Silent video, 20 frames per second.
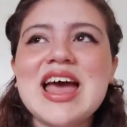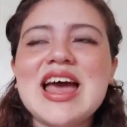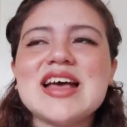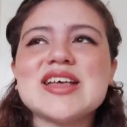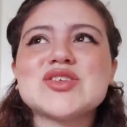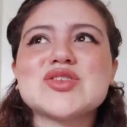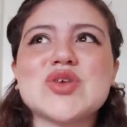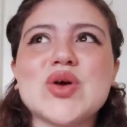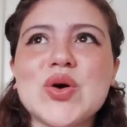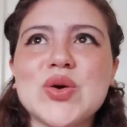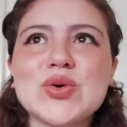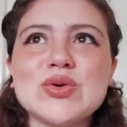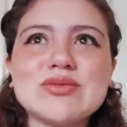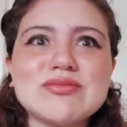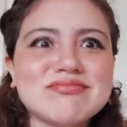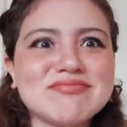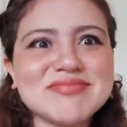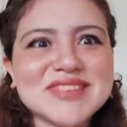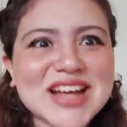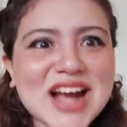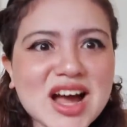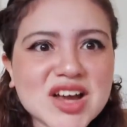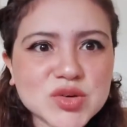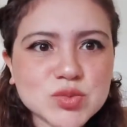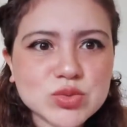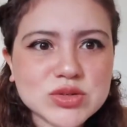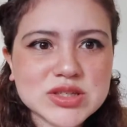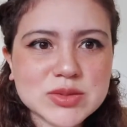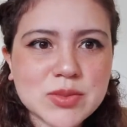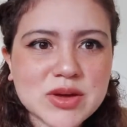So kind of
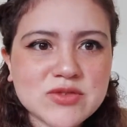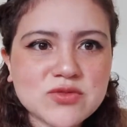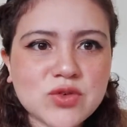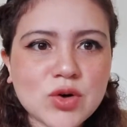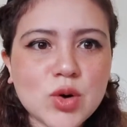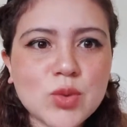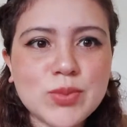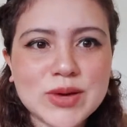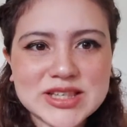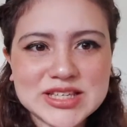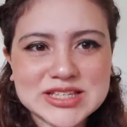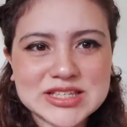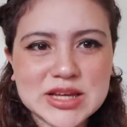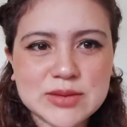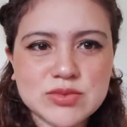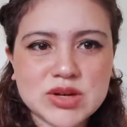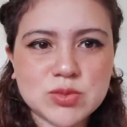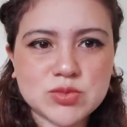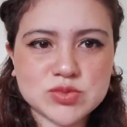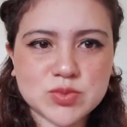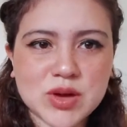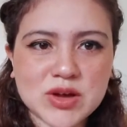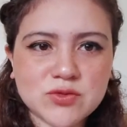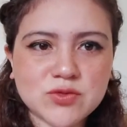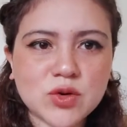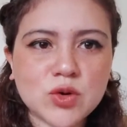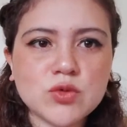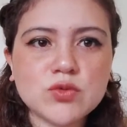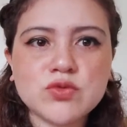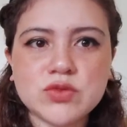wasn't my fault, but at the same time it was my
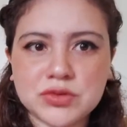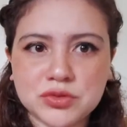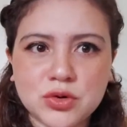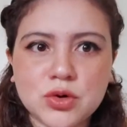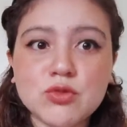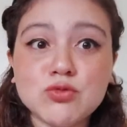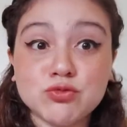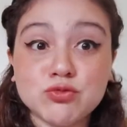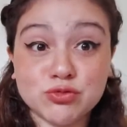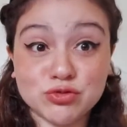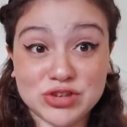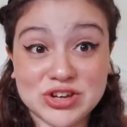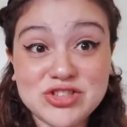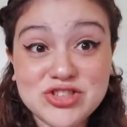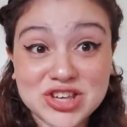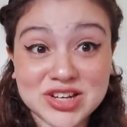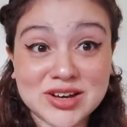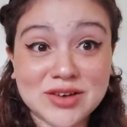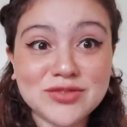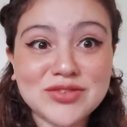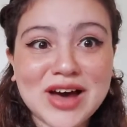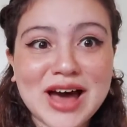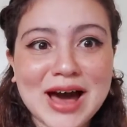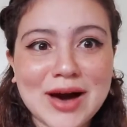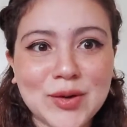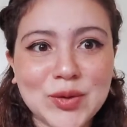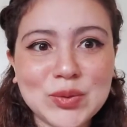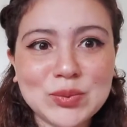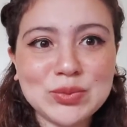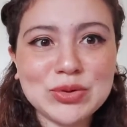fault for not reaching out for
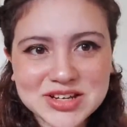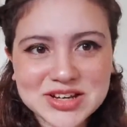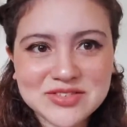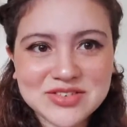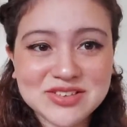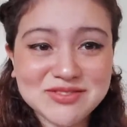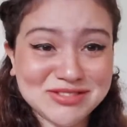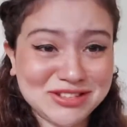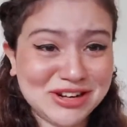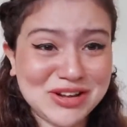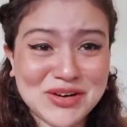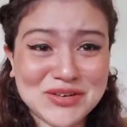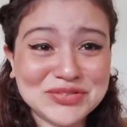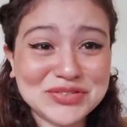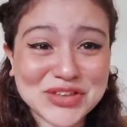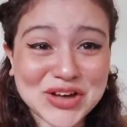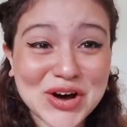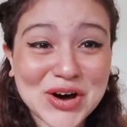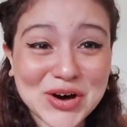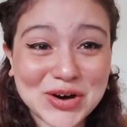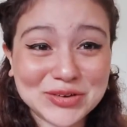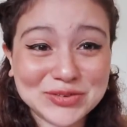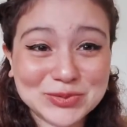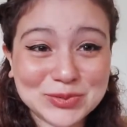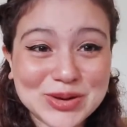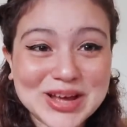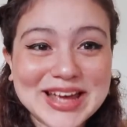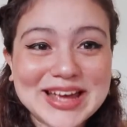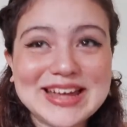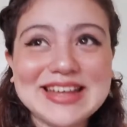help. I've learned the hard
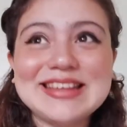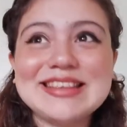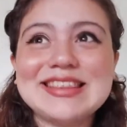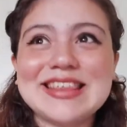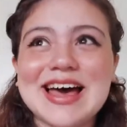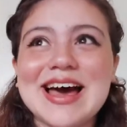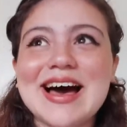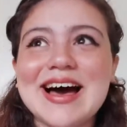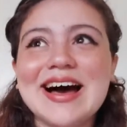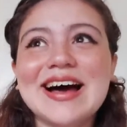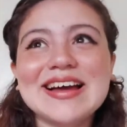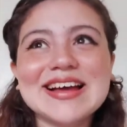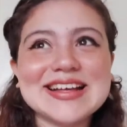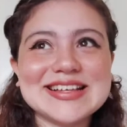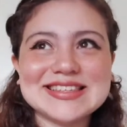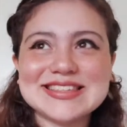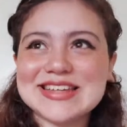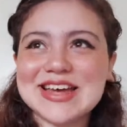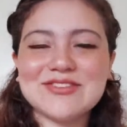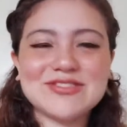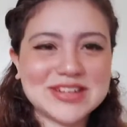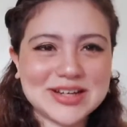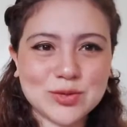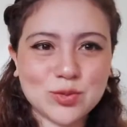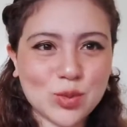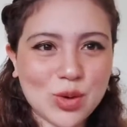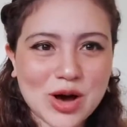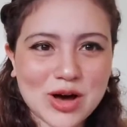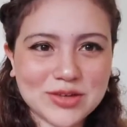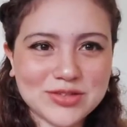way that it's definitely
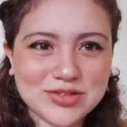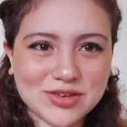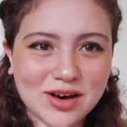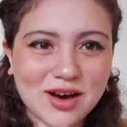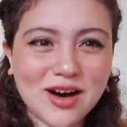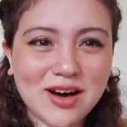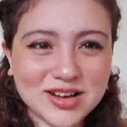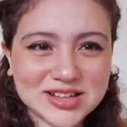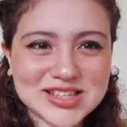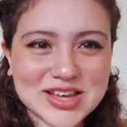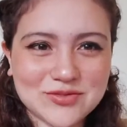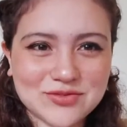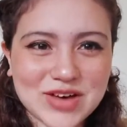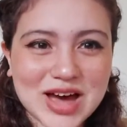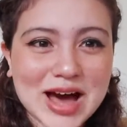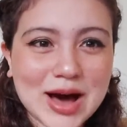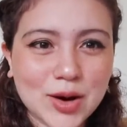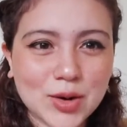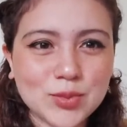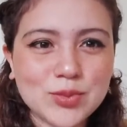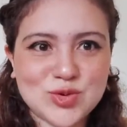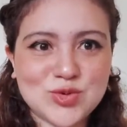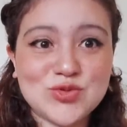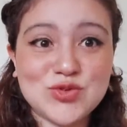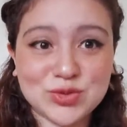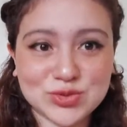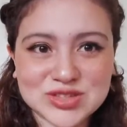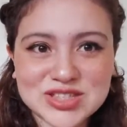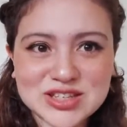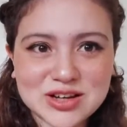worth asking for help if you
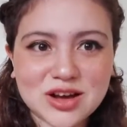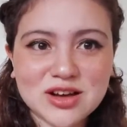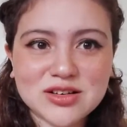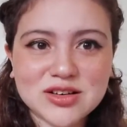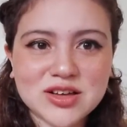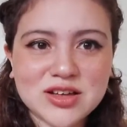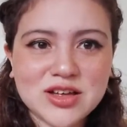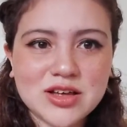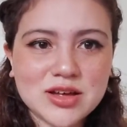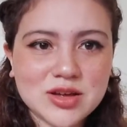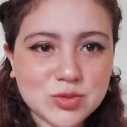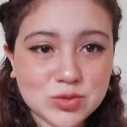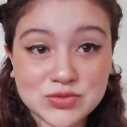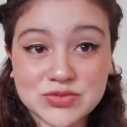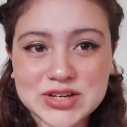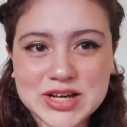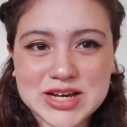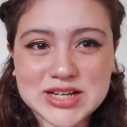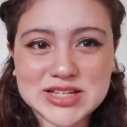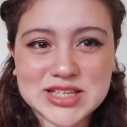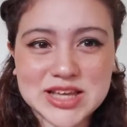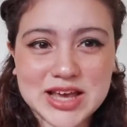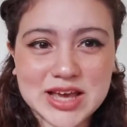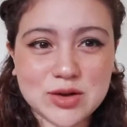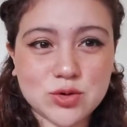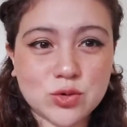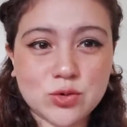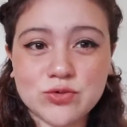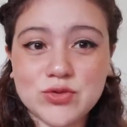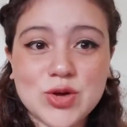feel stuck with an essay
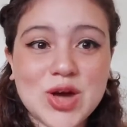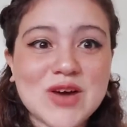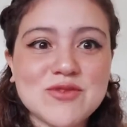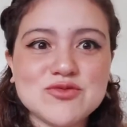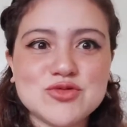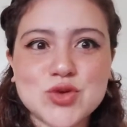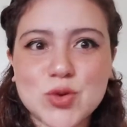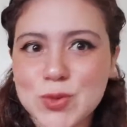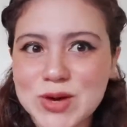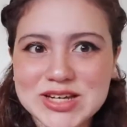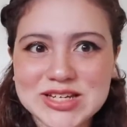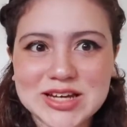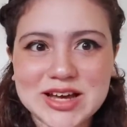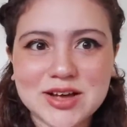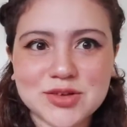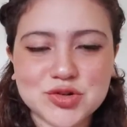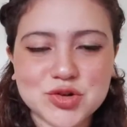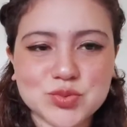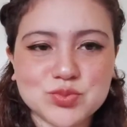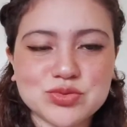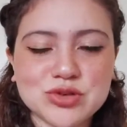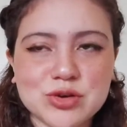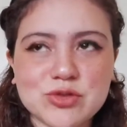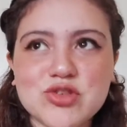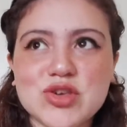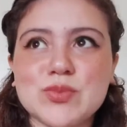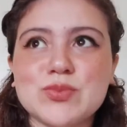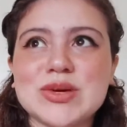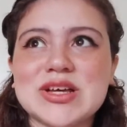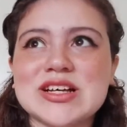or if you have no idea how to approach
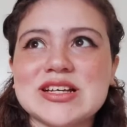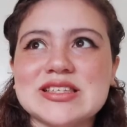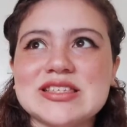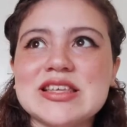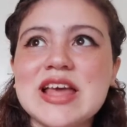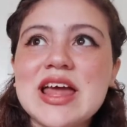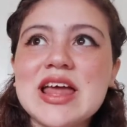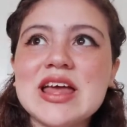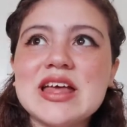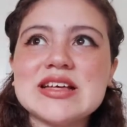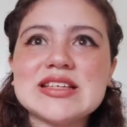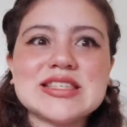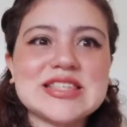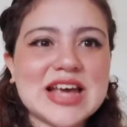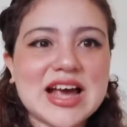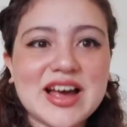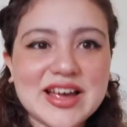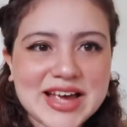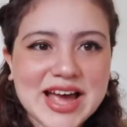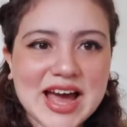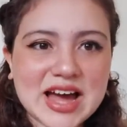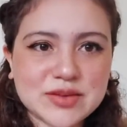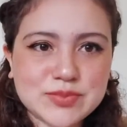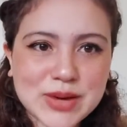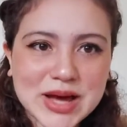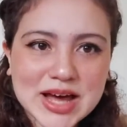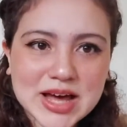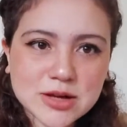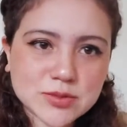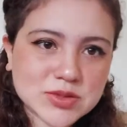it, because say I had
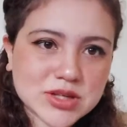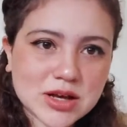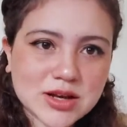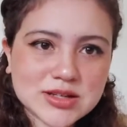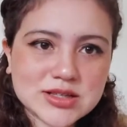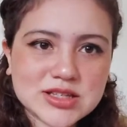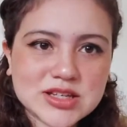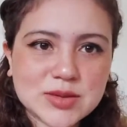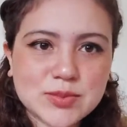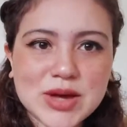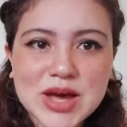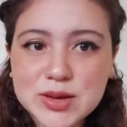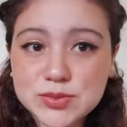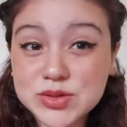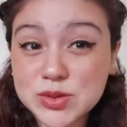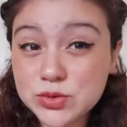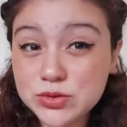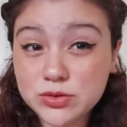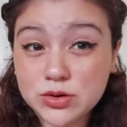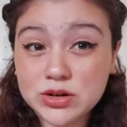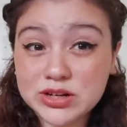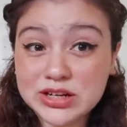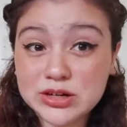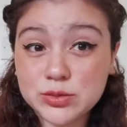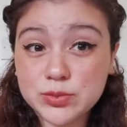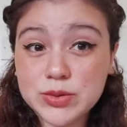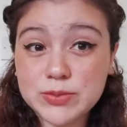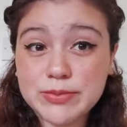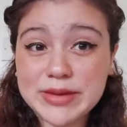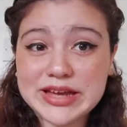perhaps asked her, perhaps I would have got a little
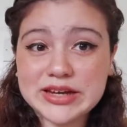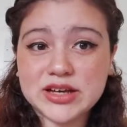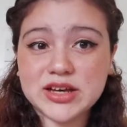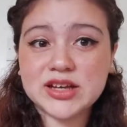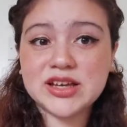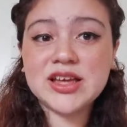bit better.